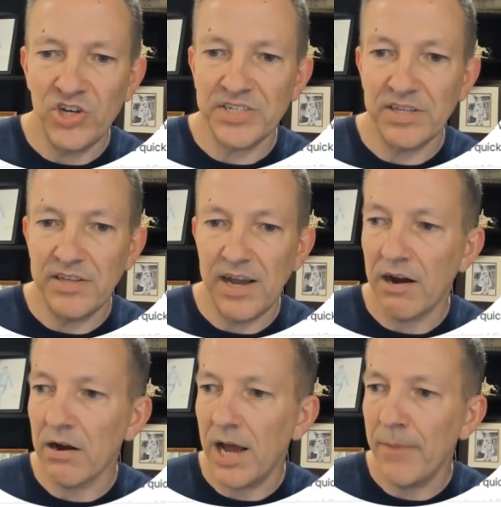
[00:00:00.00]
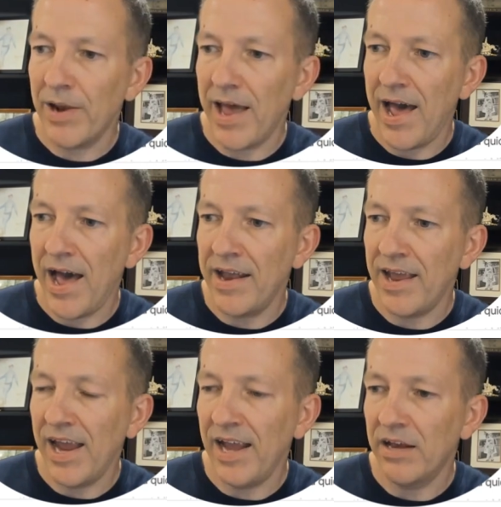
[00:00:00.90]
just to there, I'm going to
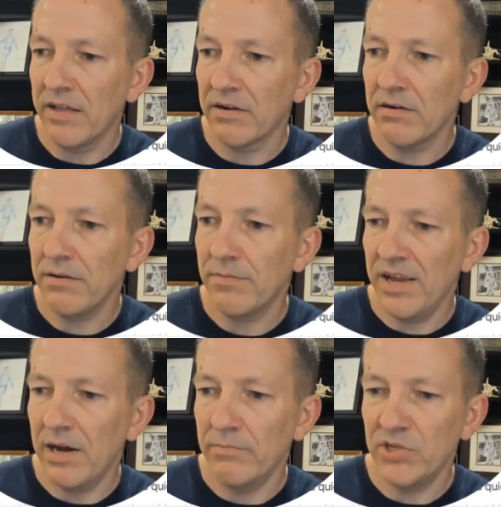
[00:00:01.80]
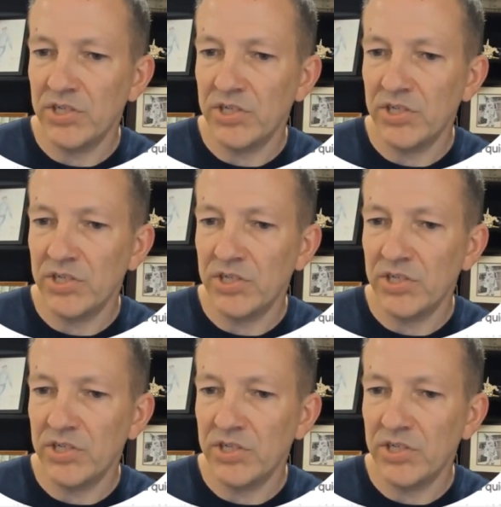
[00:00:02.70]
add another thing here.